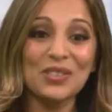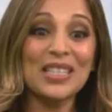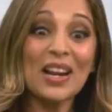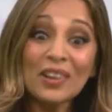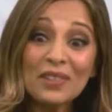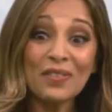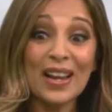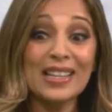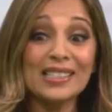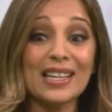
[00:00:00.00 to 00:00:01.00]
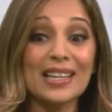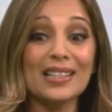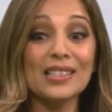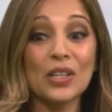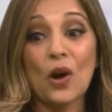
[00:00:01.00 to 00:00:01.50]
dairy face
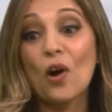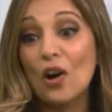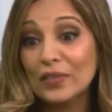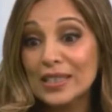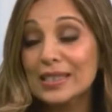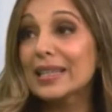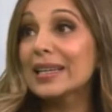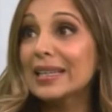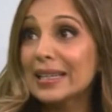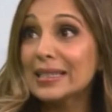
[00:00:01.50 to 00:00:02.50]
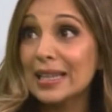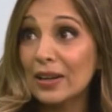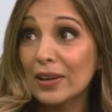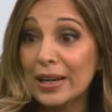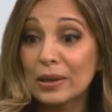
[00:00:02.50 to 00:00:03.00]
is, obviously eating
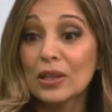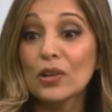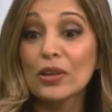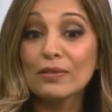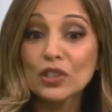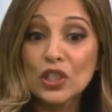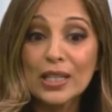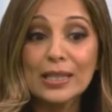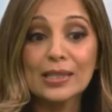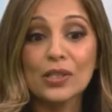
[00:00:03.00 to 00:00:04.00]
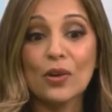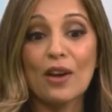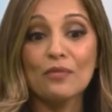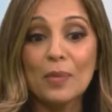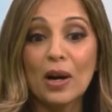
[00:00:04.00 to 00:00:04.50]
dairy. You have cheese, you
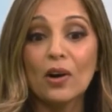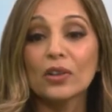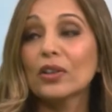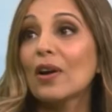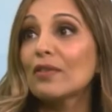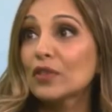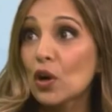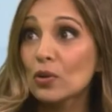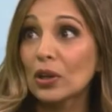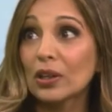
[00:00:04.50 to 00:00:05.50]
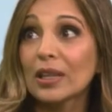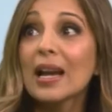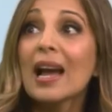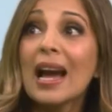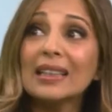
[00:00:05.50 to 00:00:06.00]
have milk, you have yogurt,
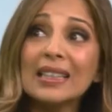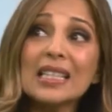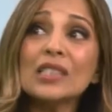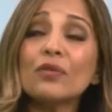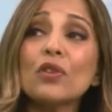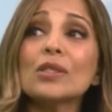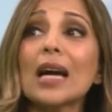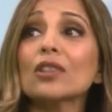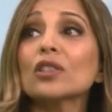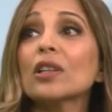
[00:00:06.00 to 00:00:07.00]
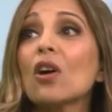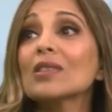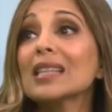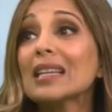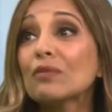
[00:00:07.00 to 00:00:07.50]
and these foods actually
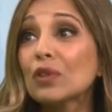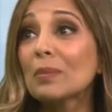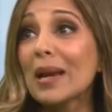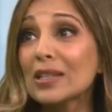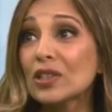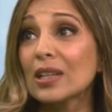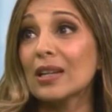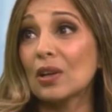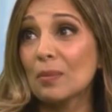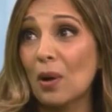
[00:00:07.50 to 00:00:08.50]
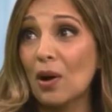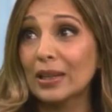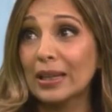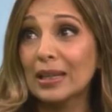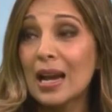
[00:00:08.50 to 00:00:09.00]
cause inflammation in our
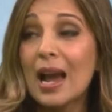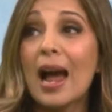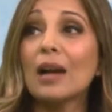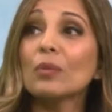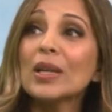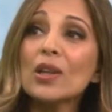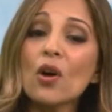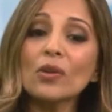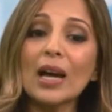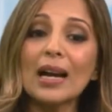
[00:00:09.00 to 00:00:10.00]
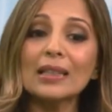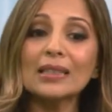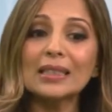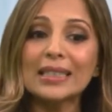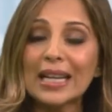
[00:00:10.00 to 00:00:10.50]
body. And we know that
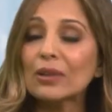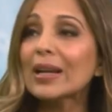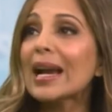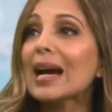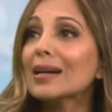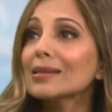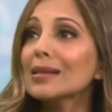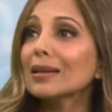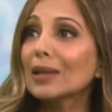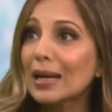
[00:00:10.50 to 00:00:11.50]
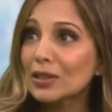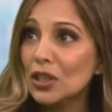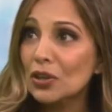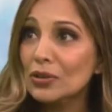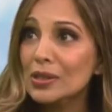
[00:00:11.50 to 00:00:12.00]
dairy has
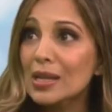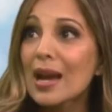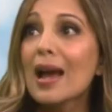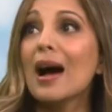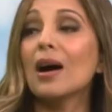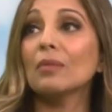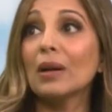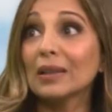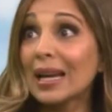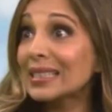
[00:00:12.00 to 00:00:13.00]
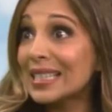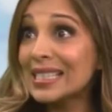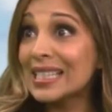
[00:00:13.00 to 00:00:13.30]
lactose, lactase